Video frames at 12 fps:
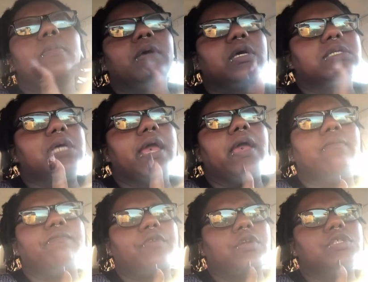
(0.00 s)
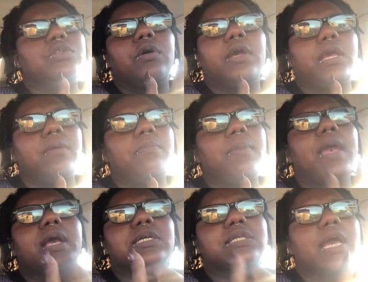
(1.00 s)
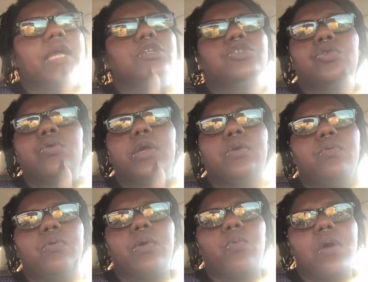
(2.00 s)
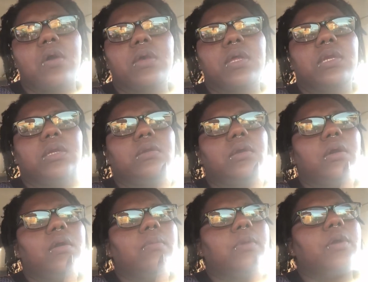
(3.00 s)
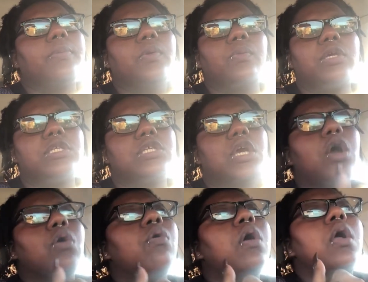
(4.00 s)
because I am finna start getting back because I enjoyed going walking a couple of weeks ago.